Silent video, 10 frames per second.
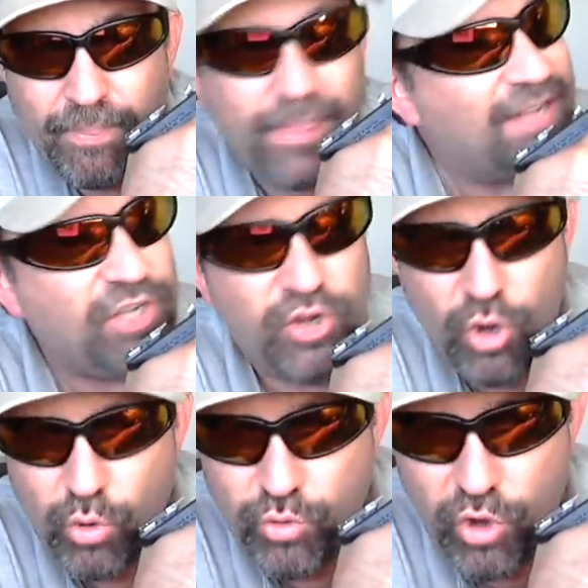That's a
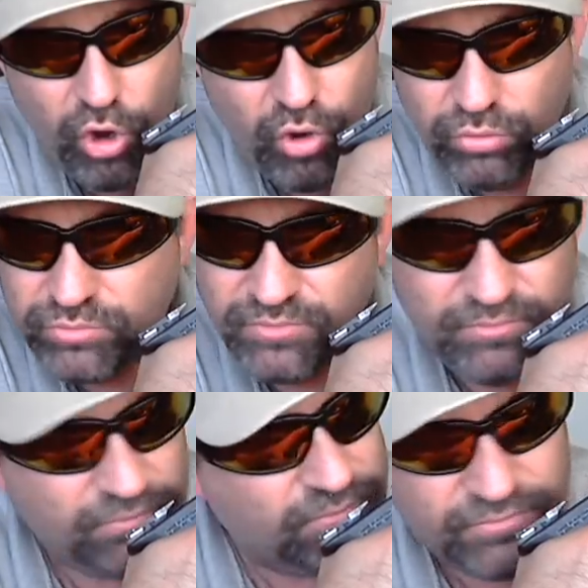no-no.
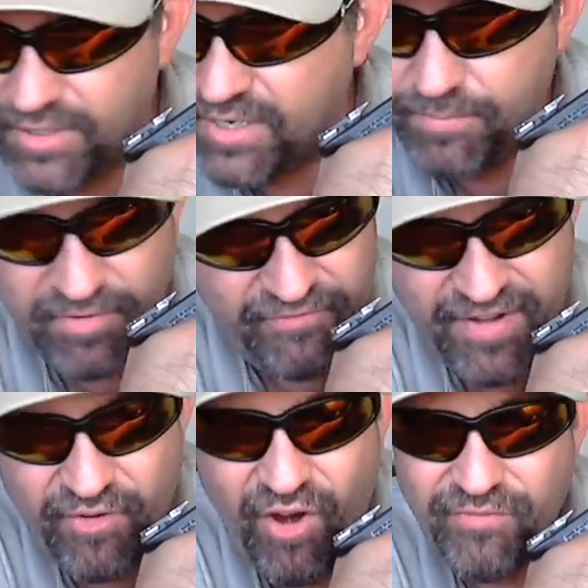Keep your
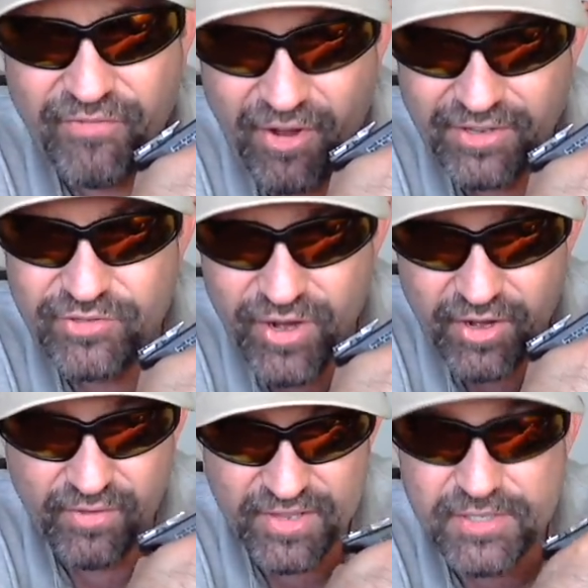finger off the fucking
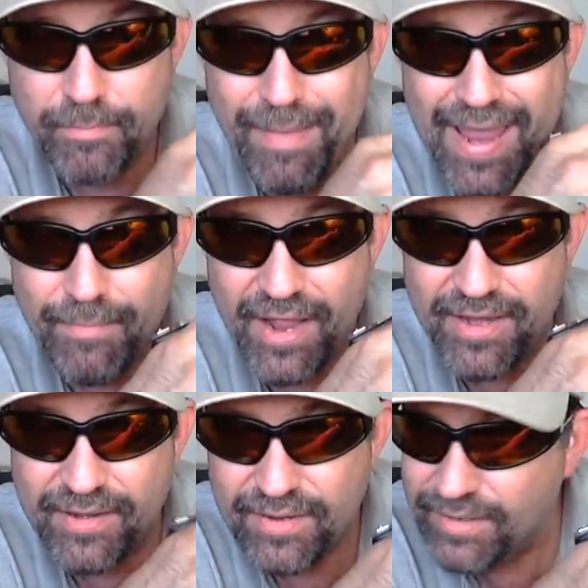trigger. This is the bang
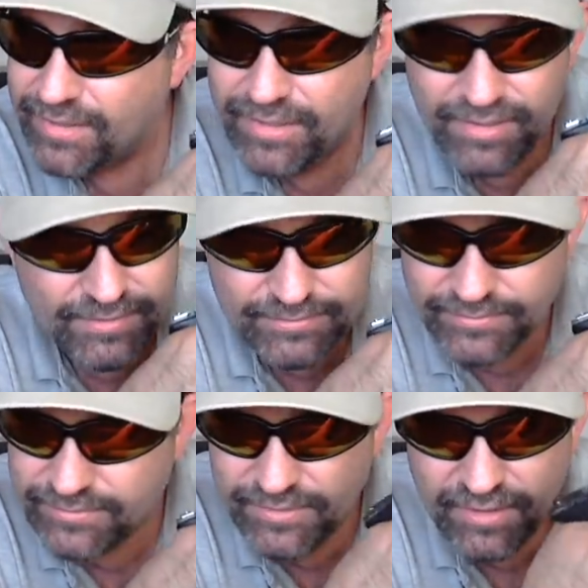button.
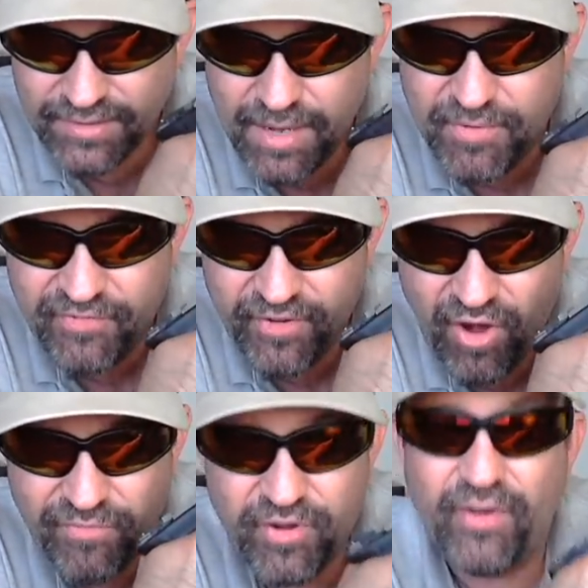Keep your finger
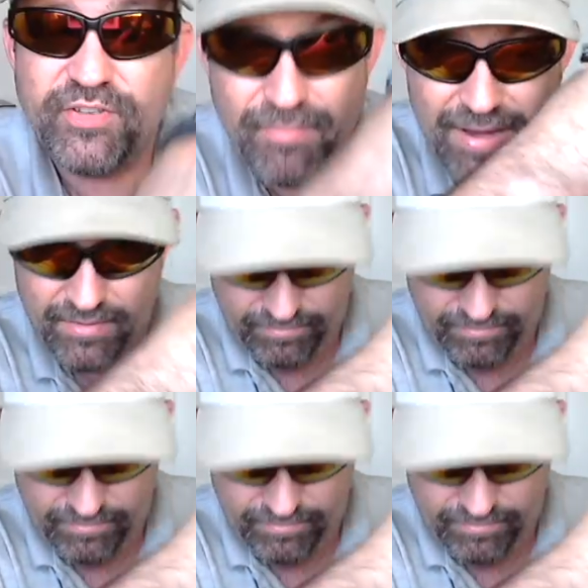off there. It's made